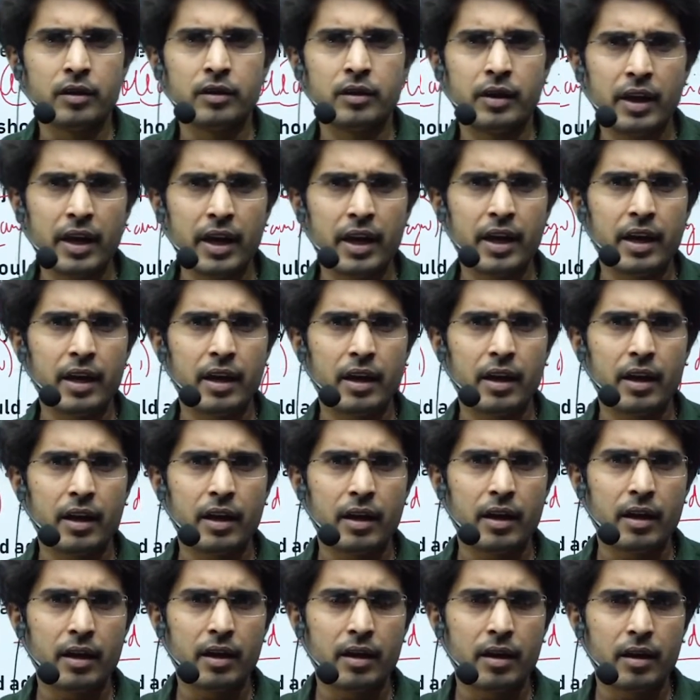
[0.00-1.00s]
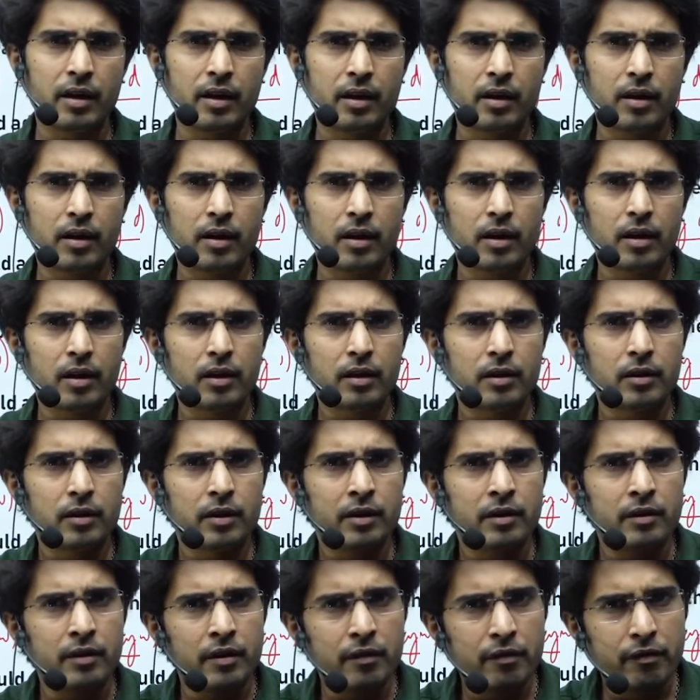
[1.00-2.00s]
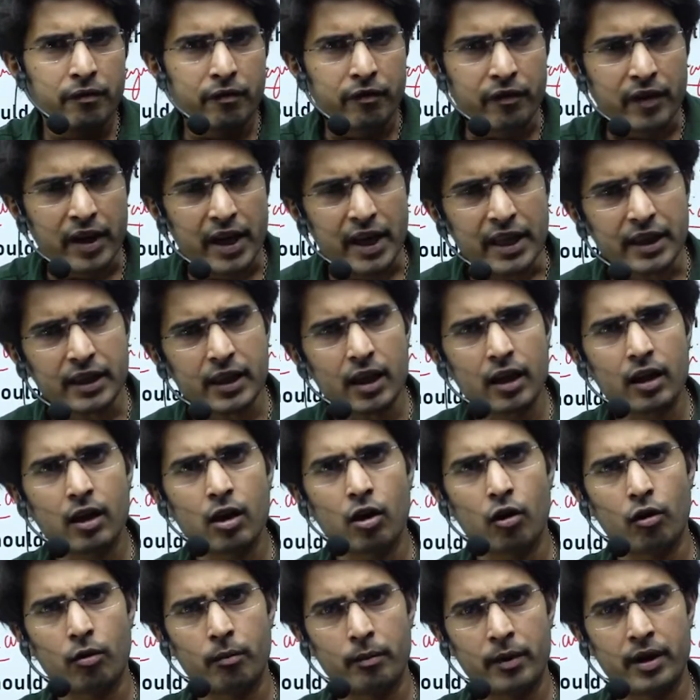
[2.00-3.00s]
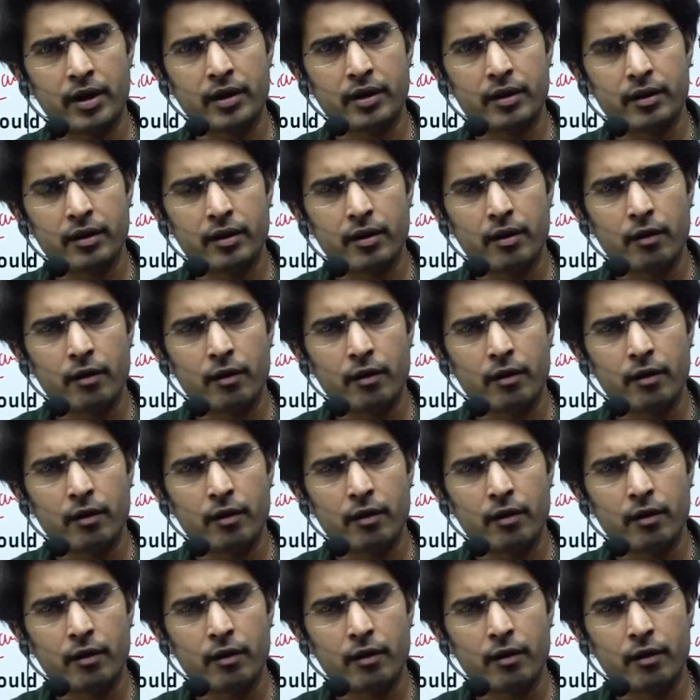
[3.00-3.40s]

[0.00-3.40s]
they refrain the government